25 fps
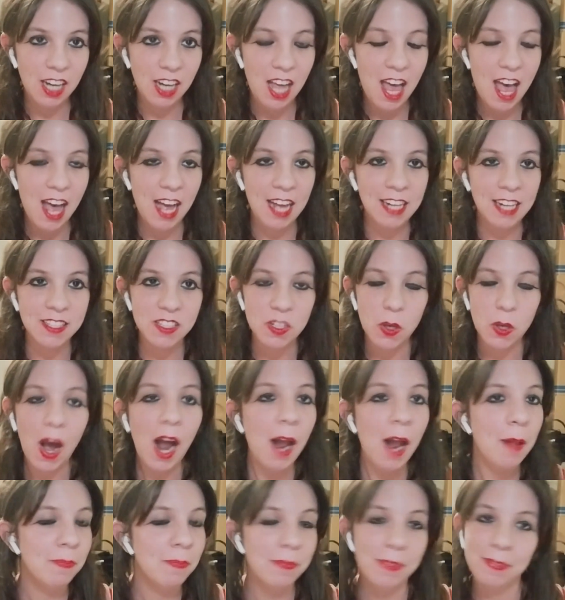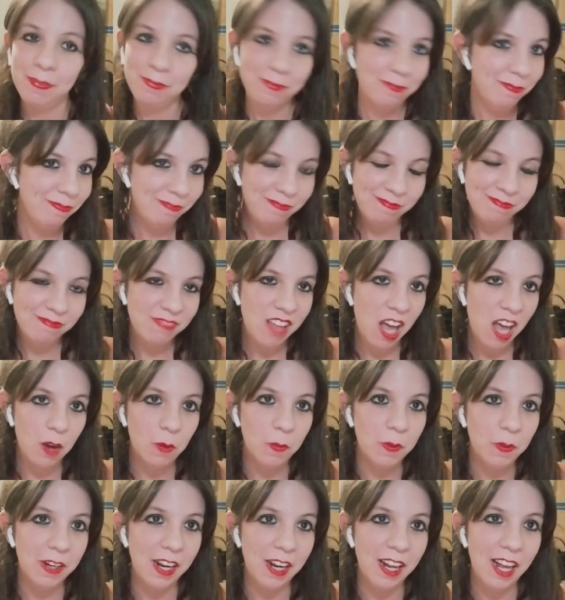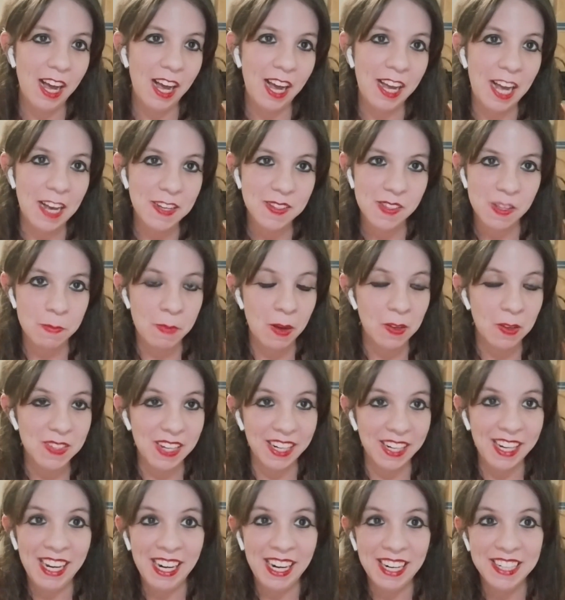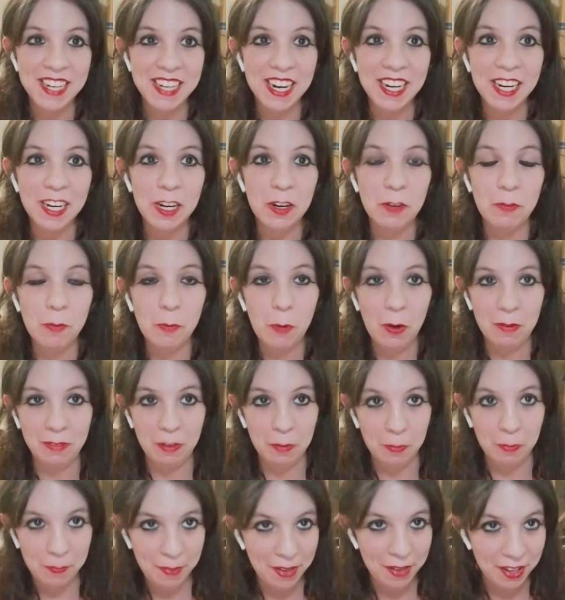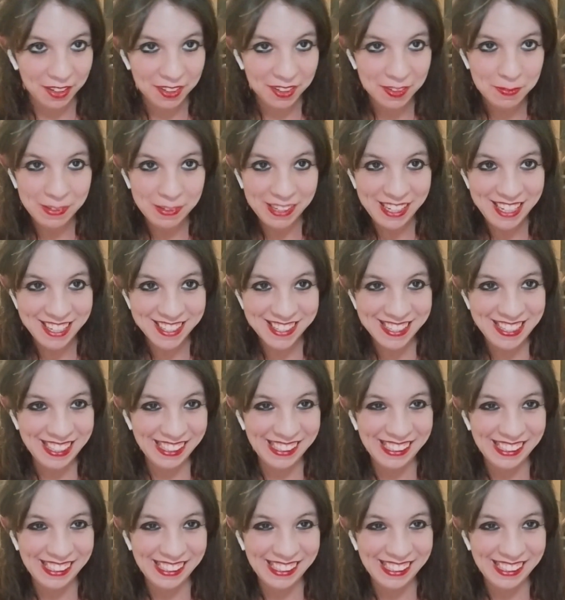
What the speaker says: And so I asked them, I was like, can I take it in form of a pill, please?